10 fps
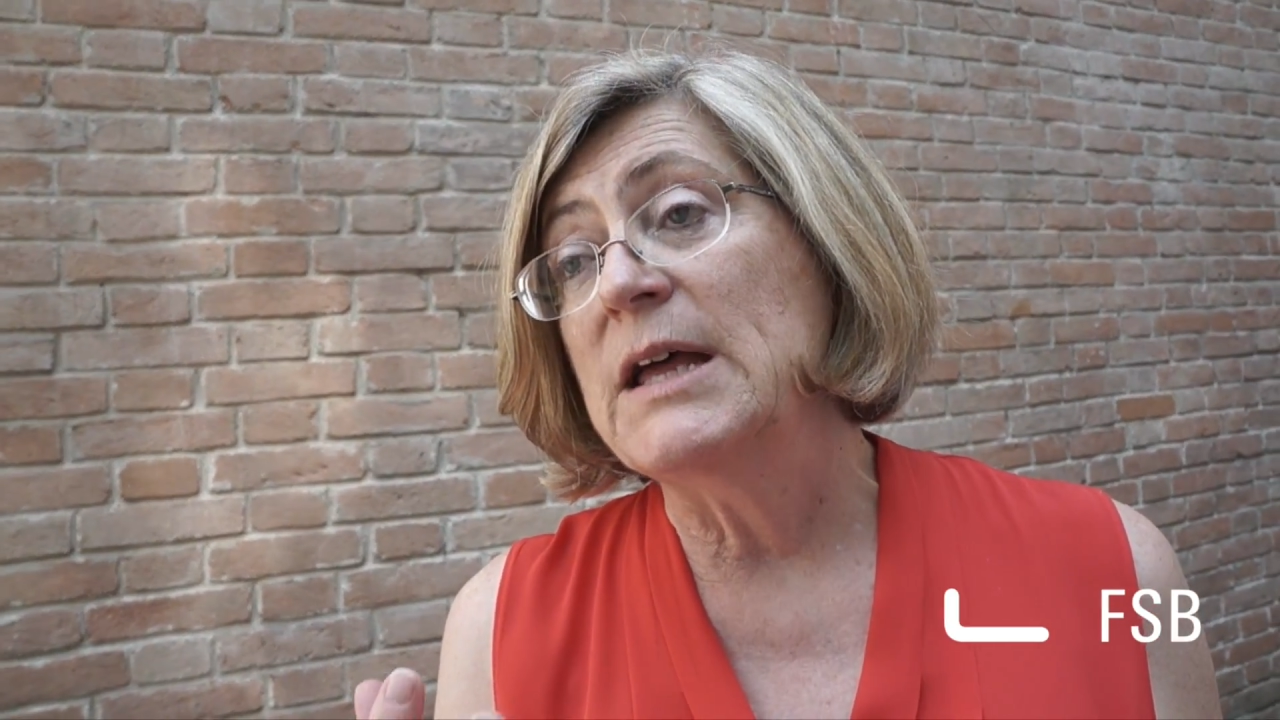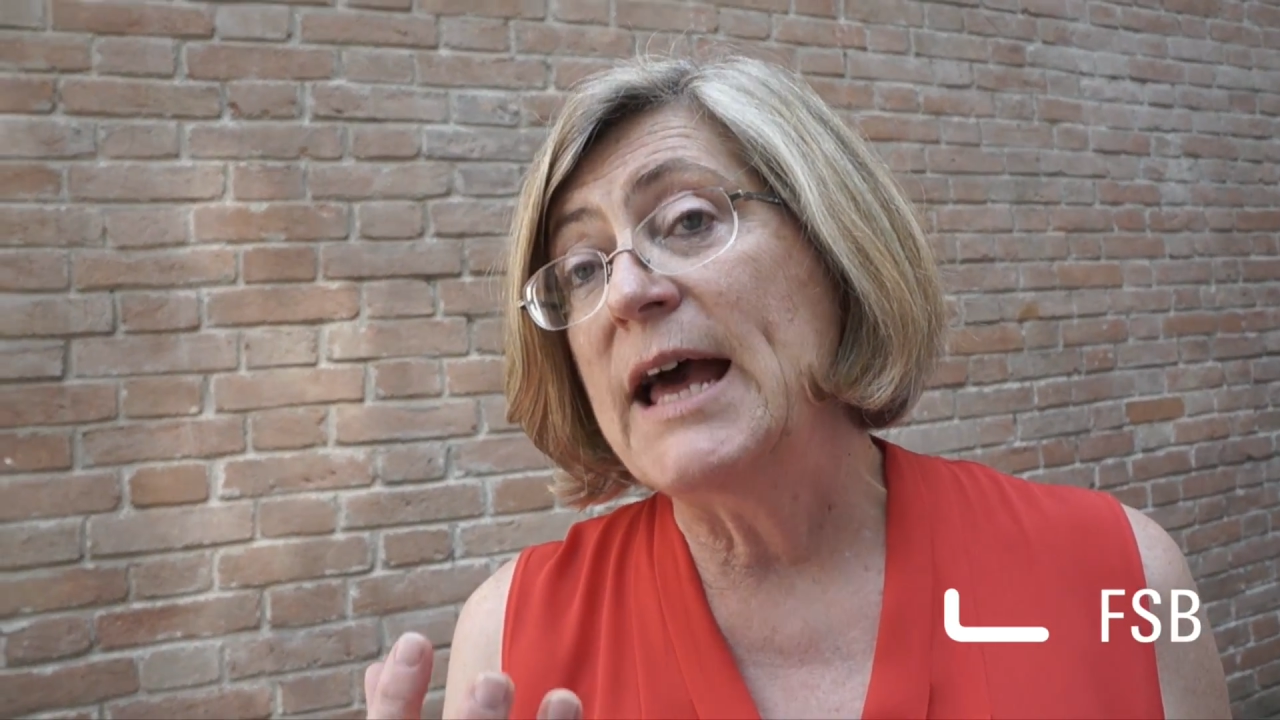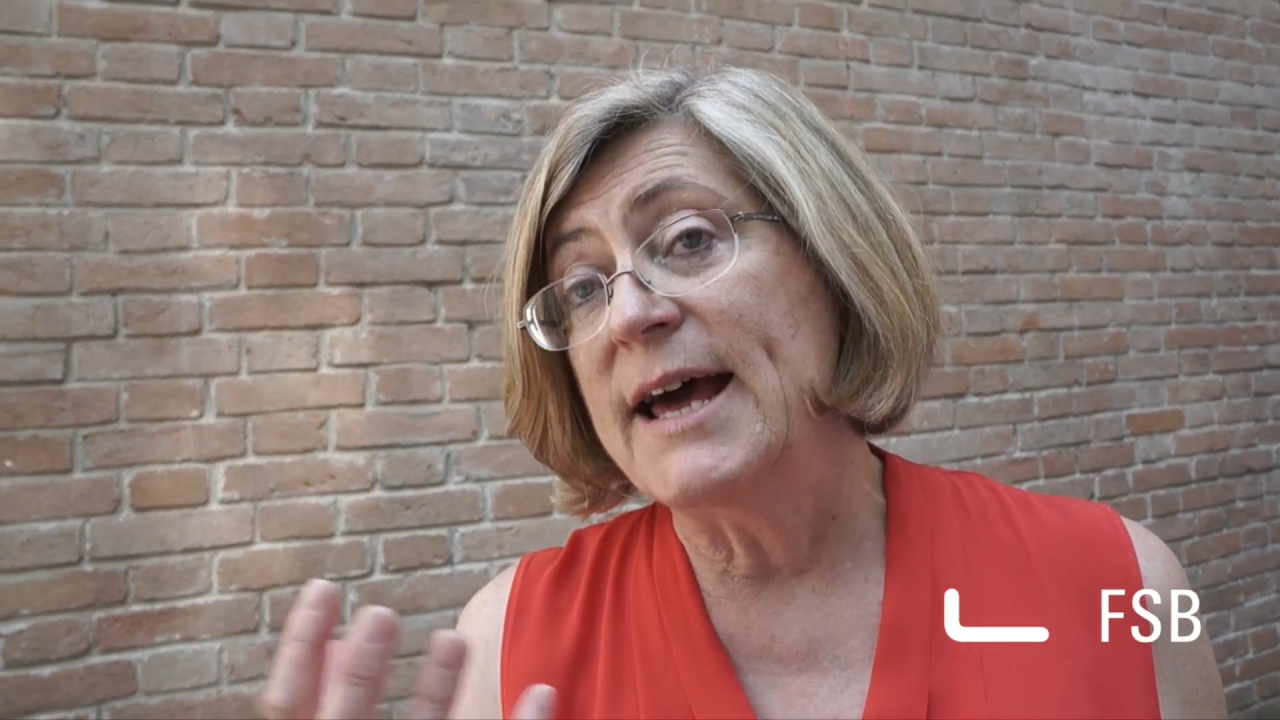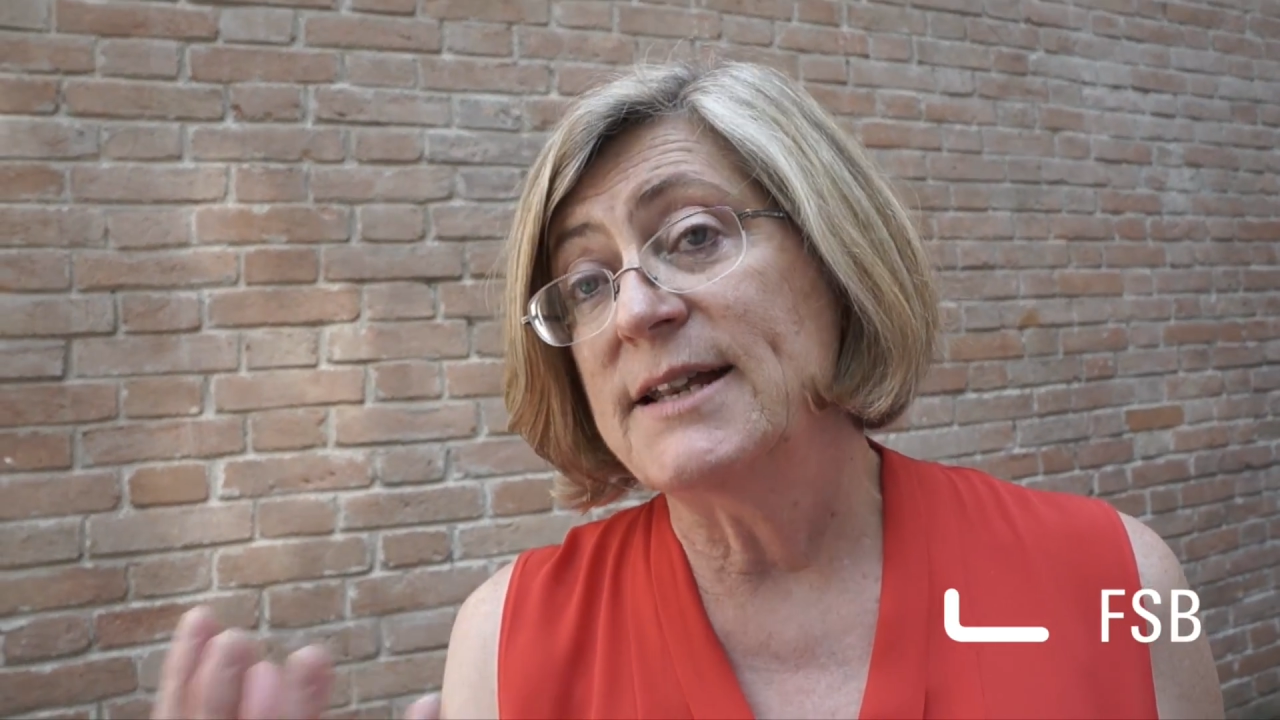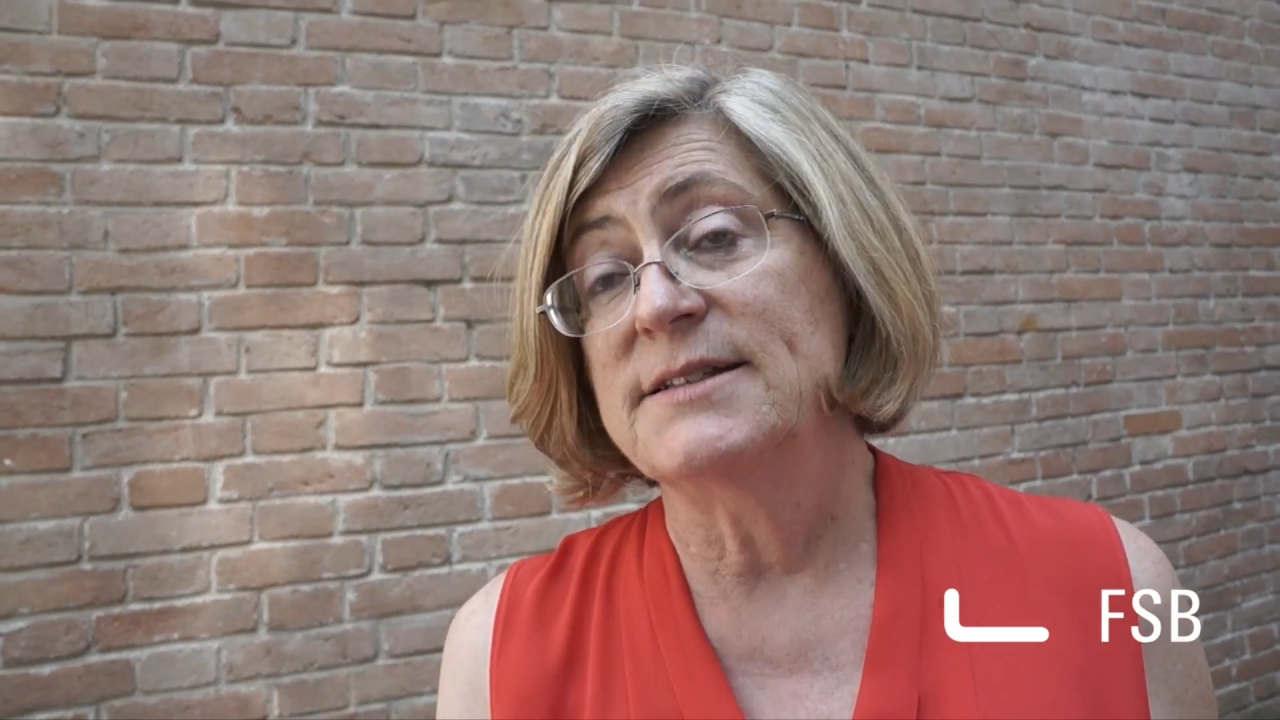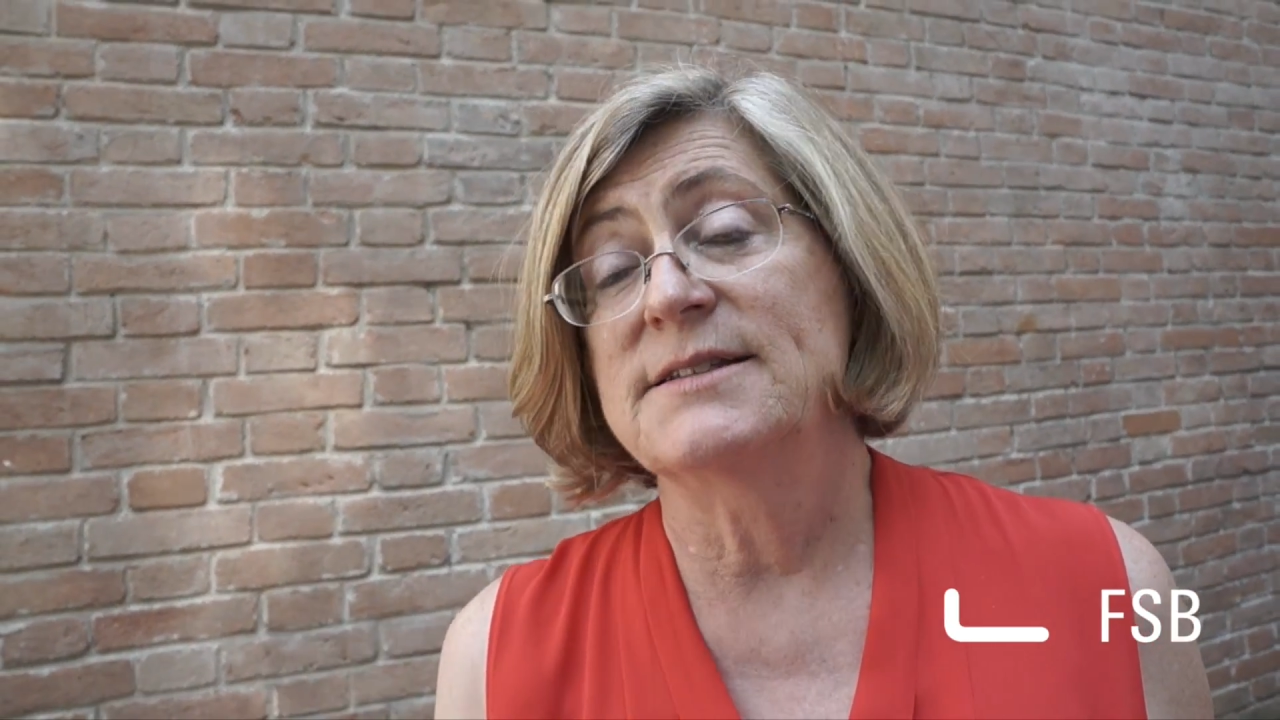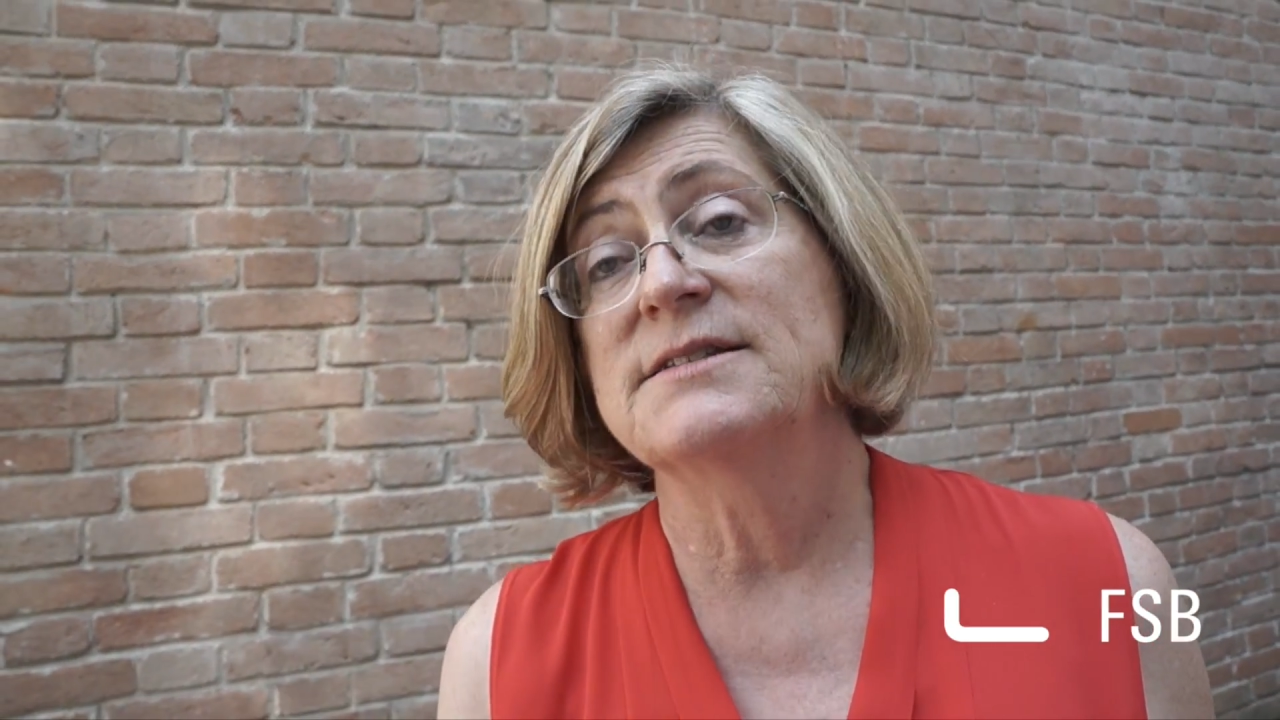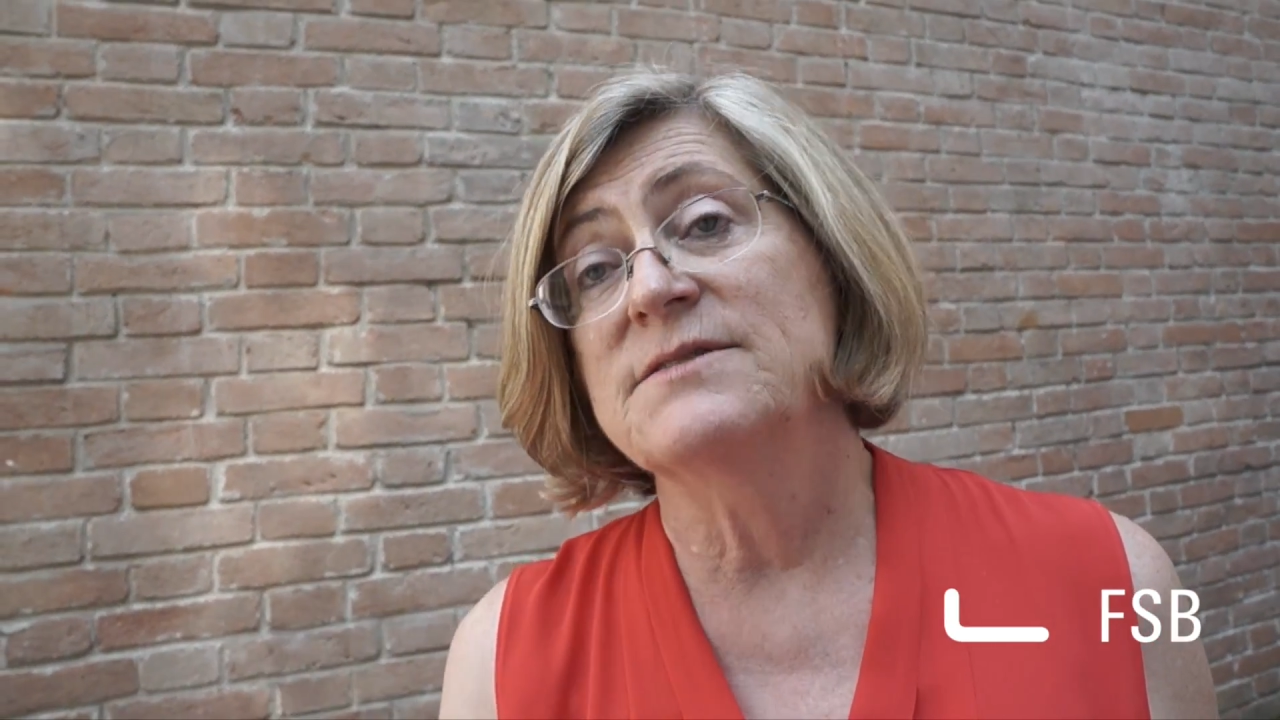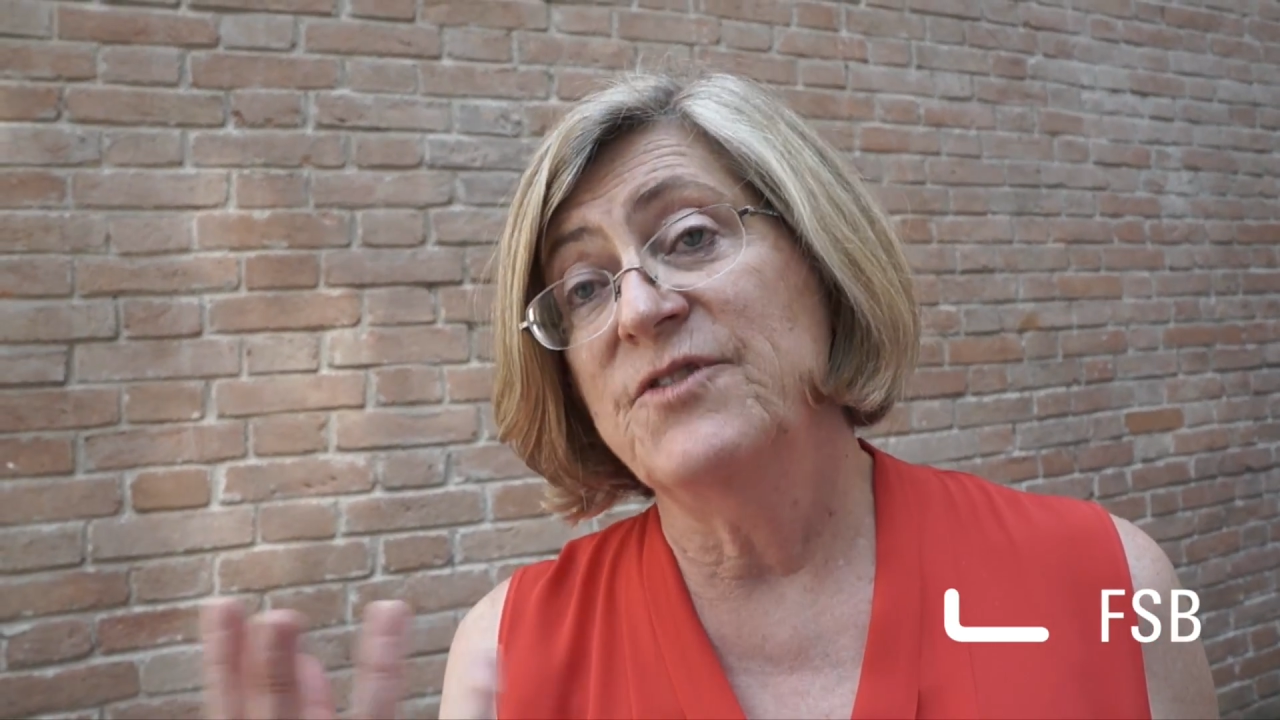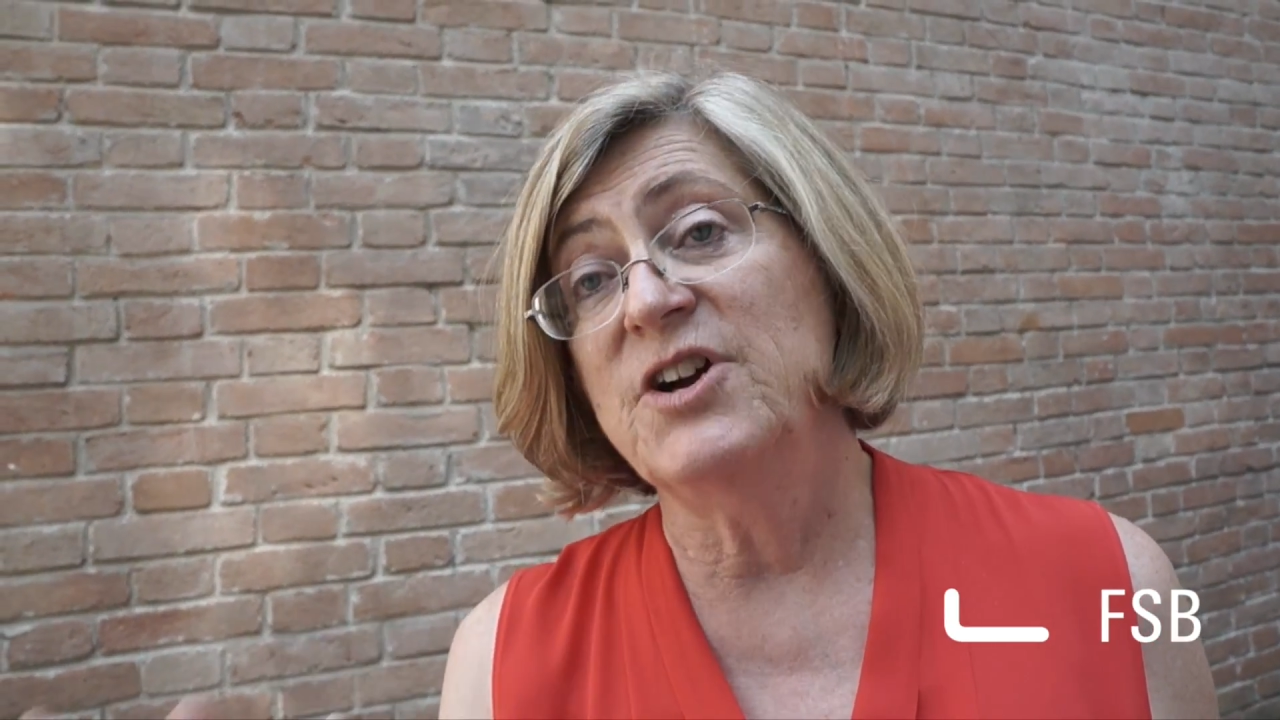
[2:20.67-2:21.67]
had a
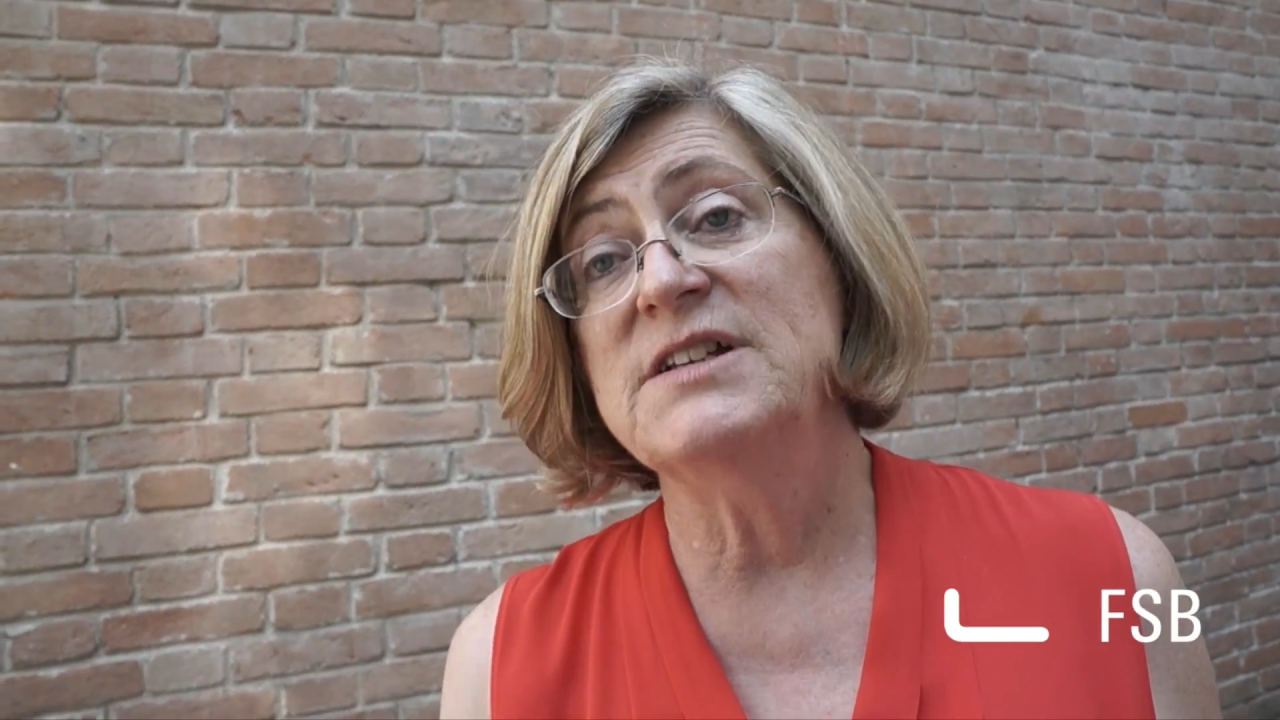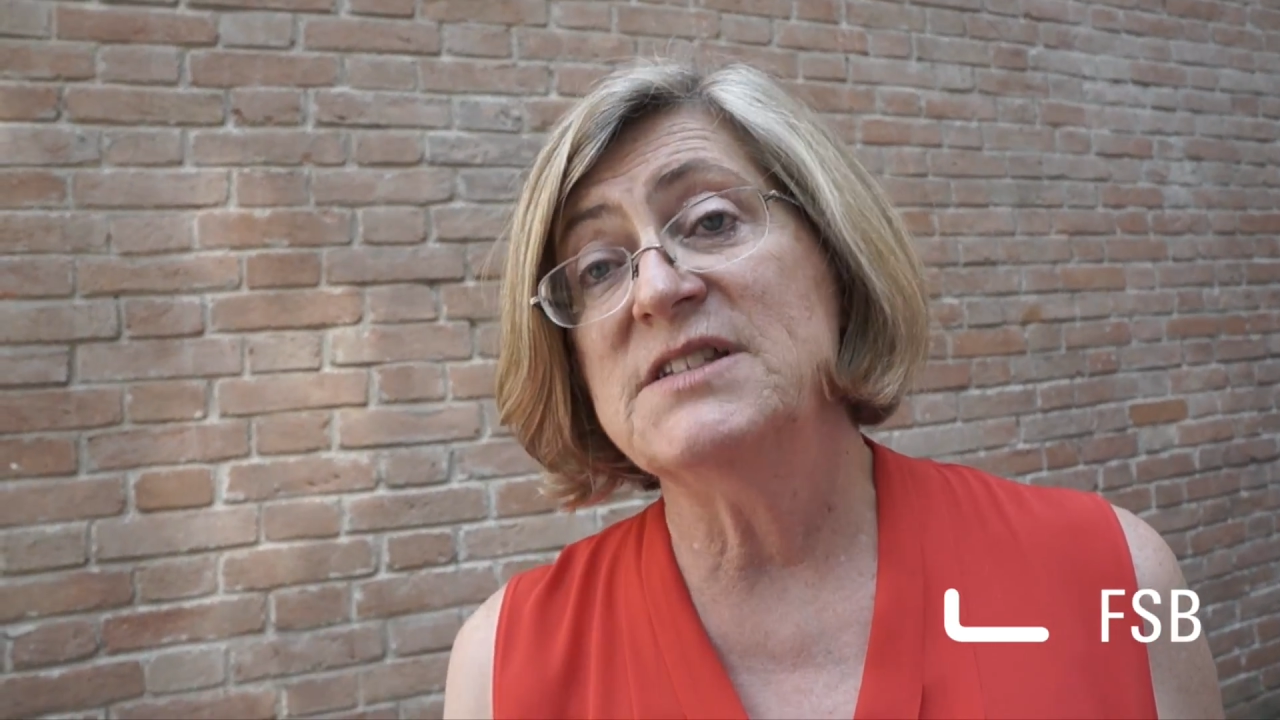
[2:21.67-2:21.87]
very